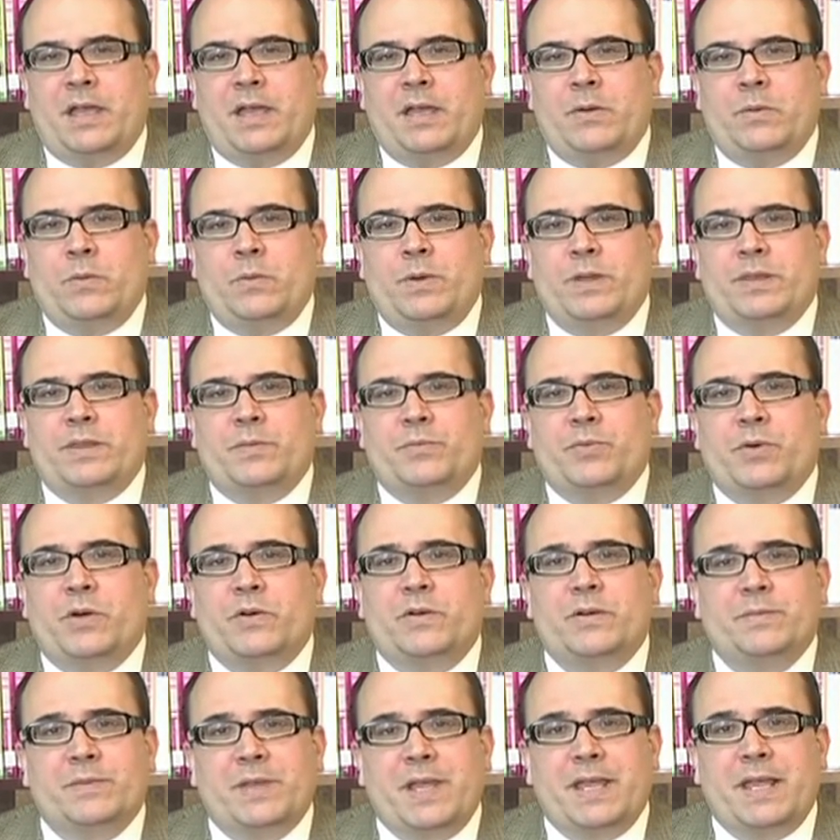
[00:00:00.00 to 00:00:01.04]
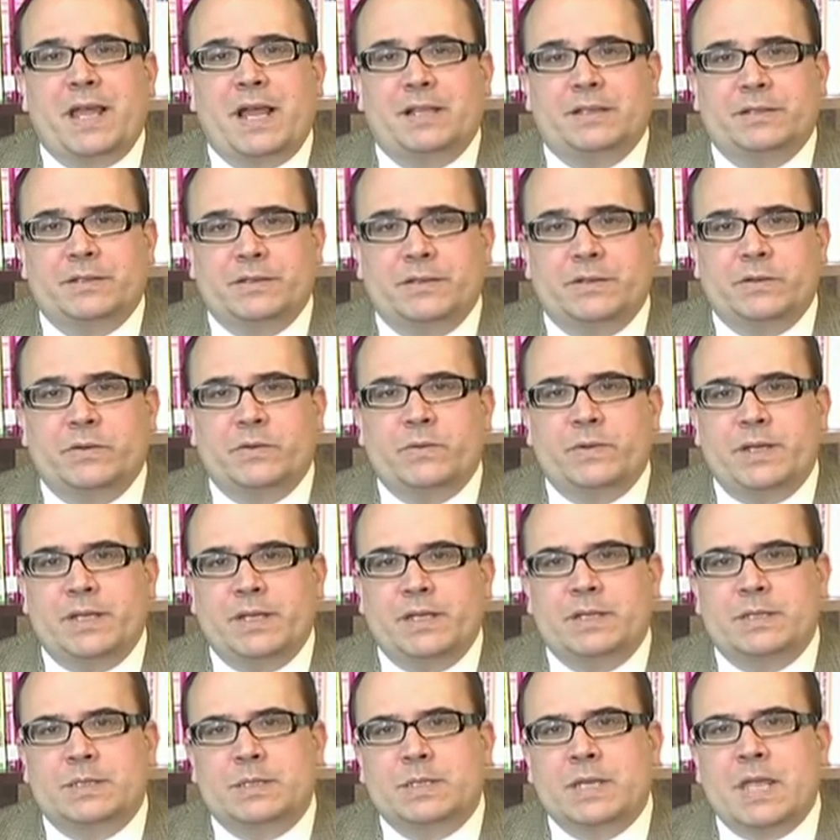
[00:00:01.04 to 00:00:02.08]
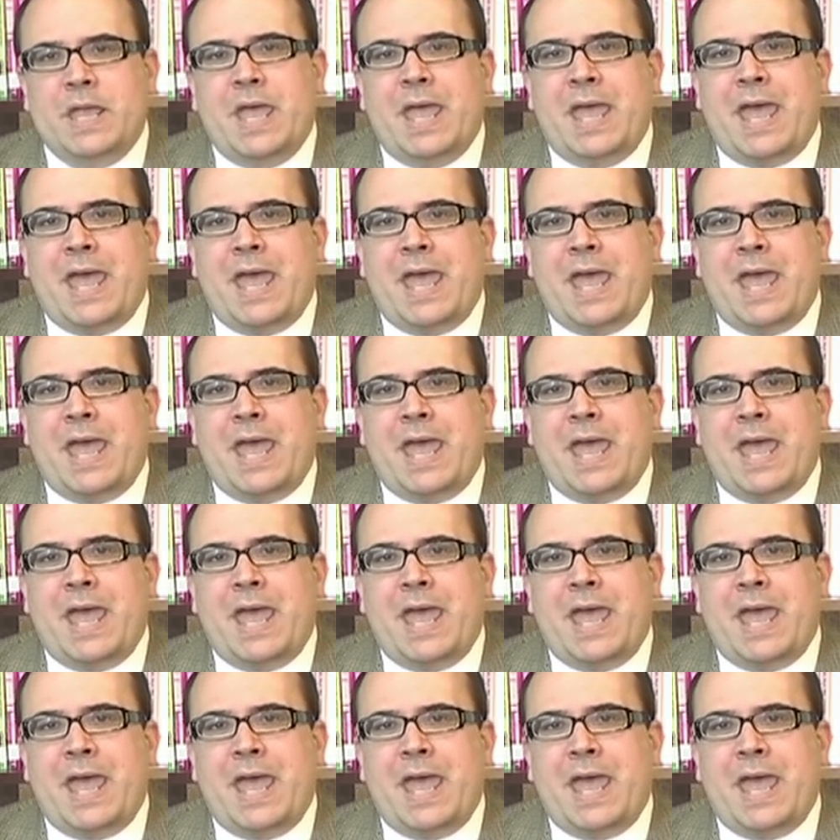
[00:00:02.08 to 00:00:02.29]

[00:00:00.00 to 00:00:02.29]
with a program like Allelu is